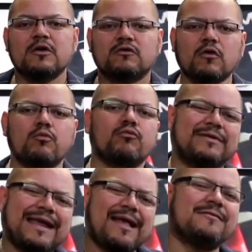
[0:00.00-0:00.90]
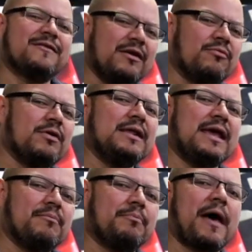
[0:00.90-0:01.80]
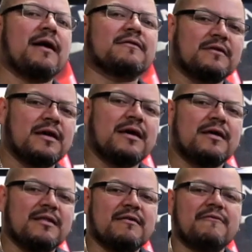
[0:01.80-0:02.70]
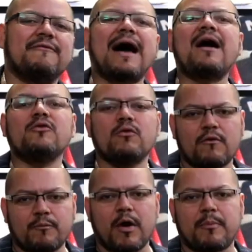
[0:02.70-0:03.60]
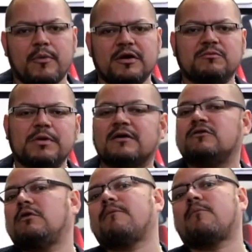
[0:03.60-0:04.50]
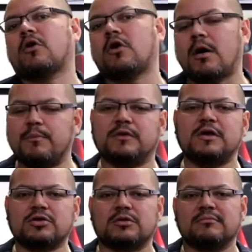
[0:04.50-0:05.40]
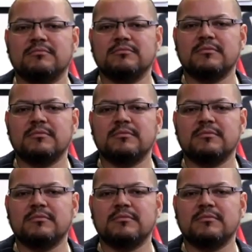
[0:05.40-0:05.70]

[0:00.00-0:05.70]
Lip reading: So density really impacts the value of properties because you have more competition.